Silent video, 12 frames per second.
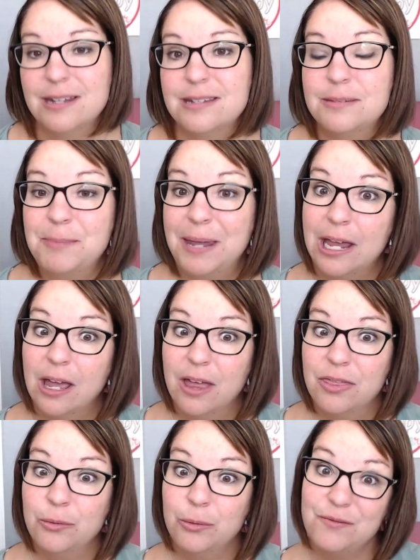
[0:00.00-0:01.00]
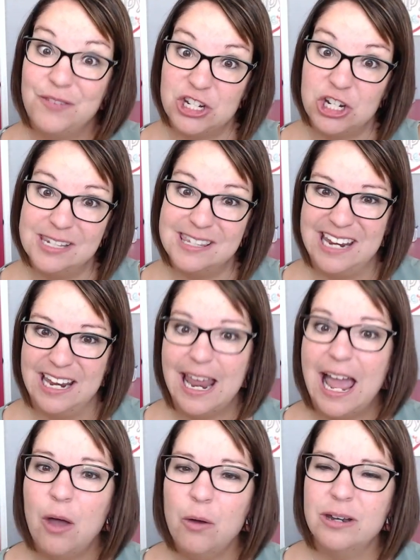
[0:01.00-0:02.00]
to make the revision stand
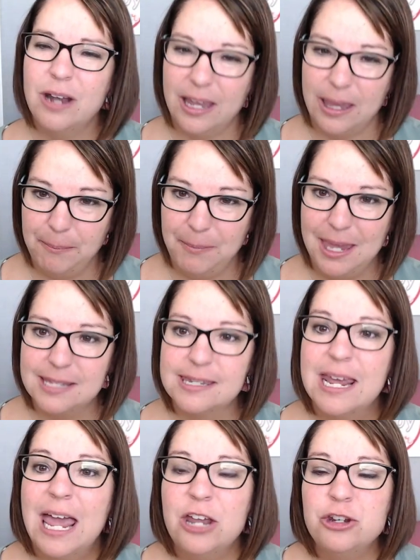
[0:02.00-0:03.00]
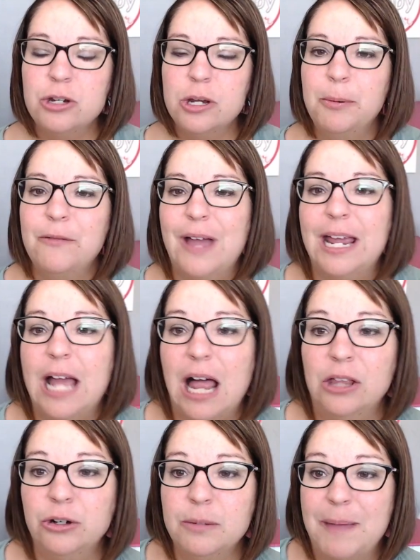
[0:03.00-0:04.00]
out and not get missed is you could provide
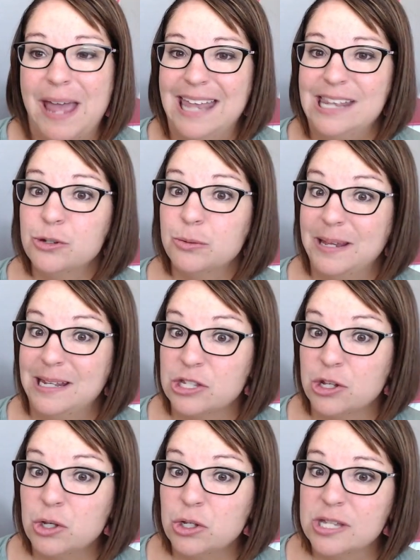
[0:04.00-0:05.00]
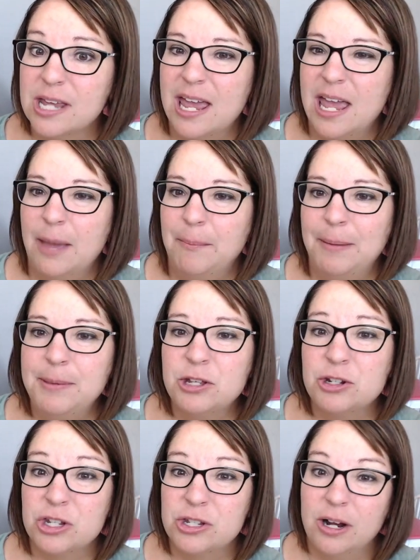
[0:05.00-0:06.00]
colored pens or pencils. Maybe
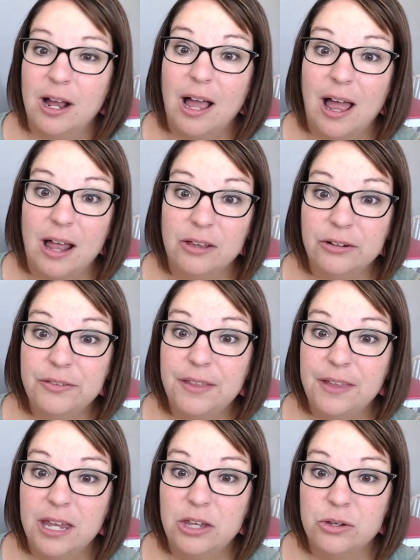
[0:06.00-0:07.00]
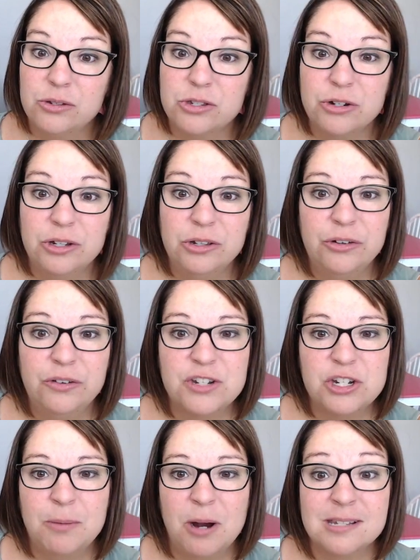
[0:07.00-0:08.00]
there's a certain color that they use during the
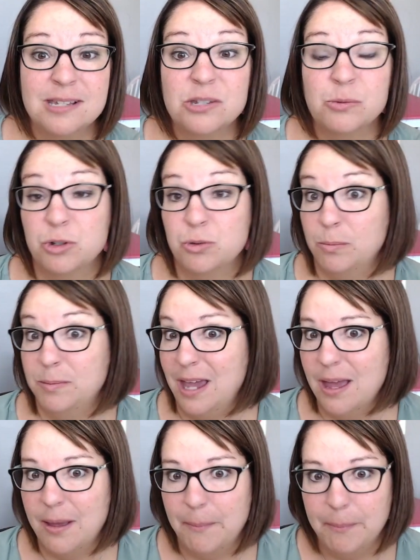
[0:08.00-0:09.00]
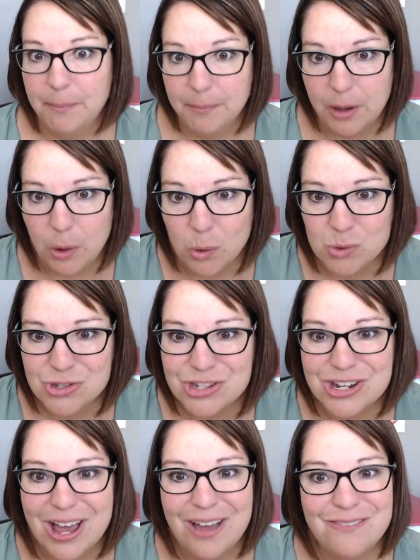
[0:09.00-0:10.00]
revision process, which will be
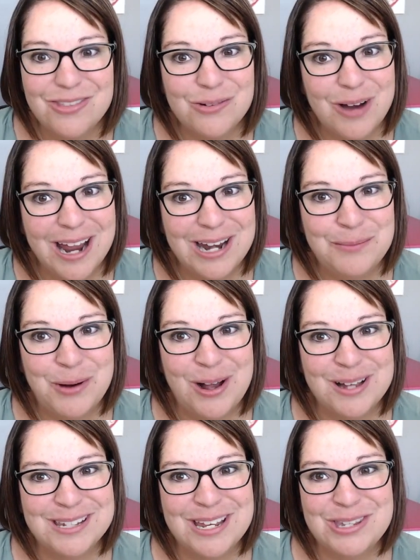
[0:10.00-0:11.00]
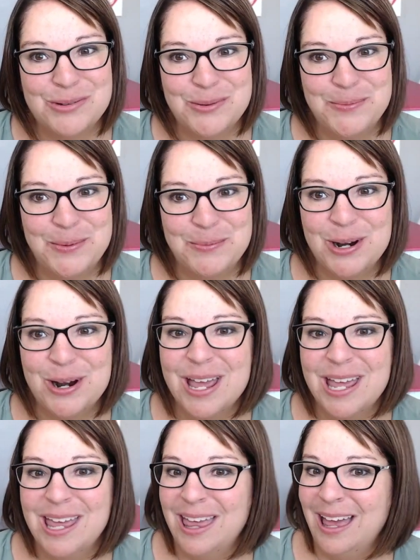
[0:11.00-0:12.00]
most of the writing process. Remember,
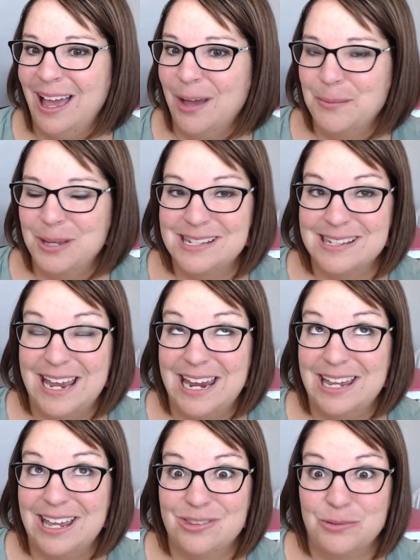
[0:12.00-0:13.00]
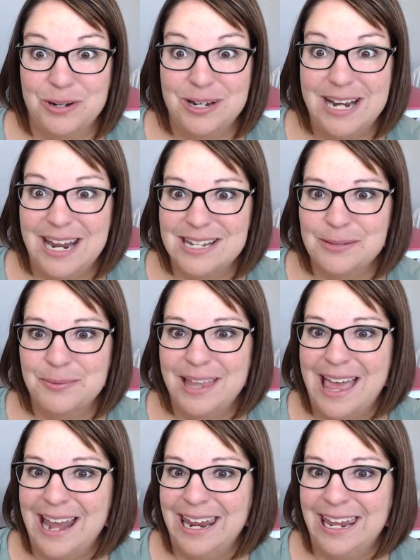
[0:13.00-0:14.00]
um, it's like three days of
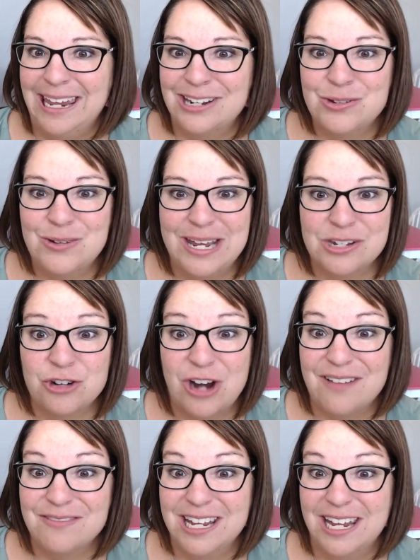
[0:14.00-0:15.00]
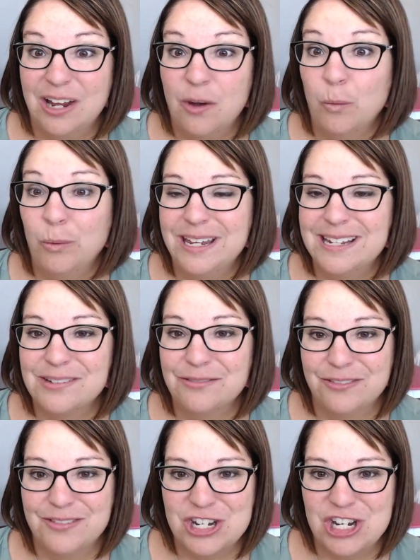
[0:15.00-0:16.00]
planning, two days of drafting, weeks
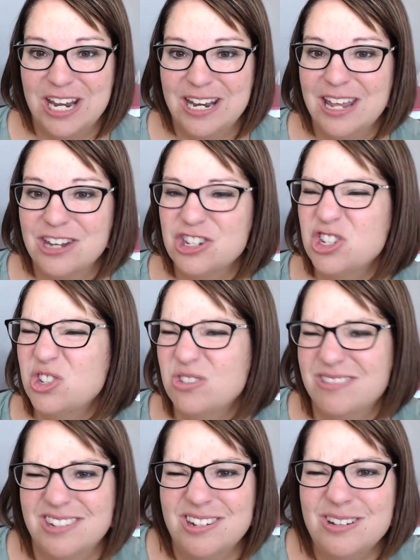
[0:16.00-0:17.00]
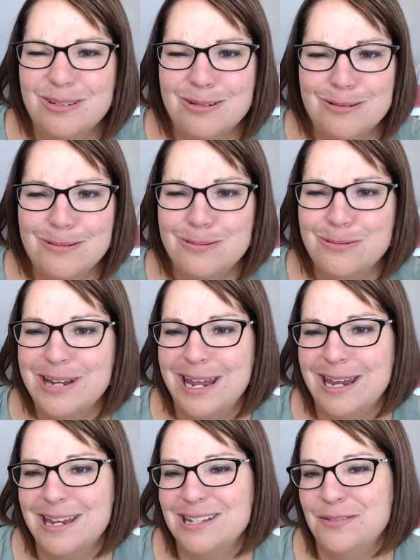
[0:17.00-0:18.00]
of revision, two
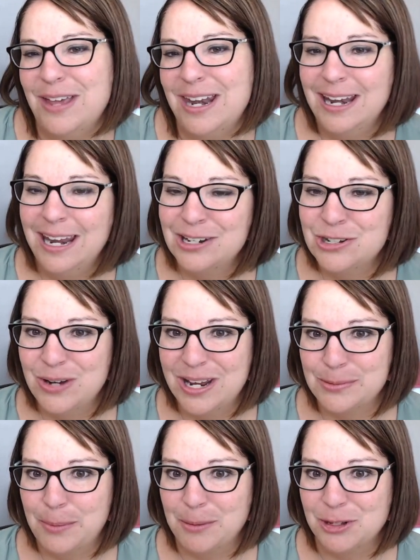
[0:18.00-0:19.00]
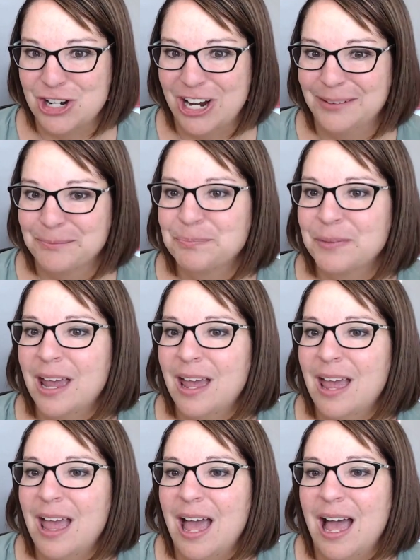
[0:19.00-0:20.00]
days of editing, two days of publishing.
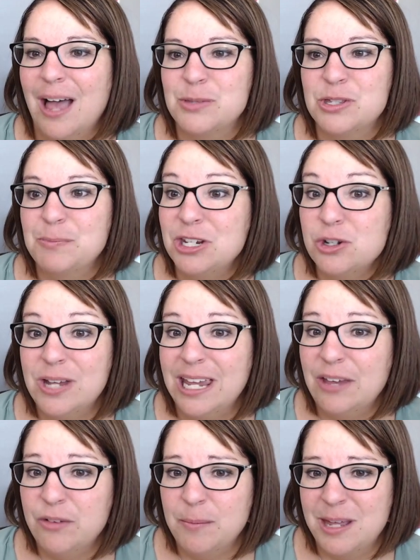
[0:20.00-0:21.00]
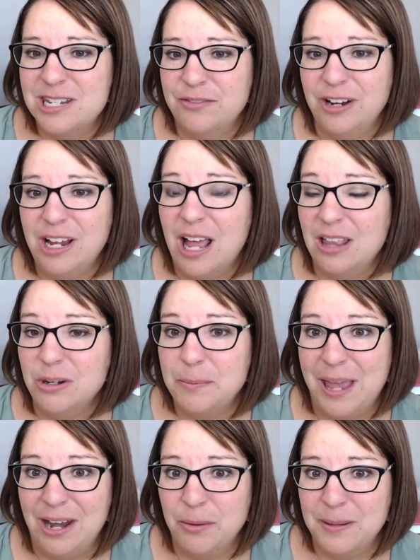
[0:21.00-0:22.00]
Um, so, but you could give them a different color
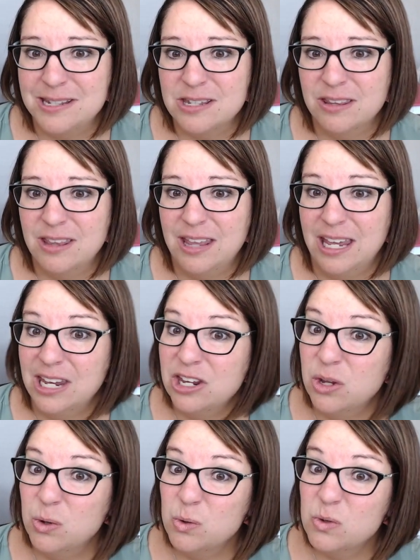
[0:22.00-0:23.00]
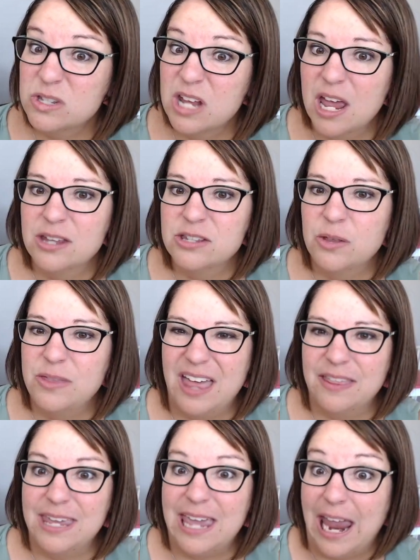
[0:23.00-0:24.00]
pen or pencil that they can use so
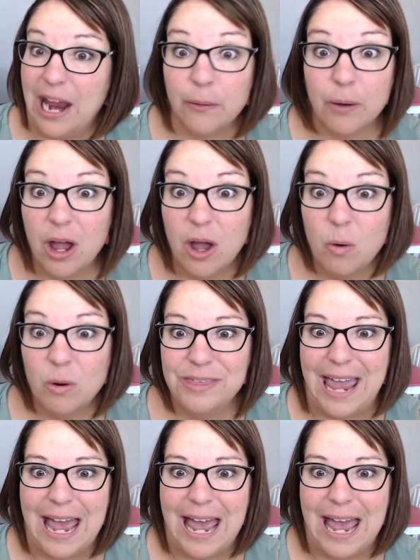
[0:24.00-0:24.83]
that the arrow or the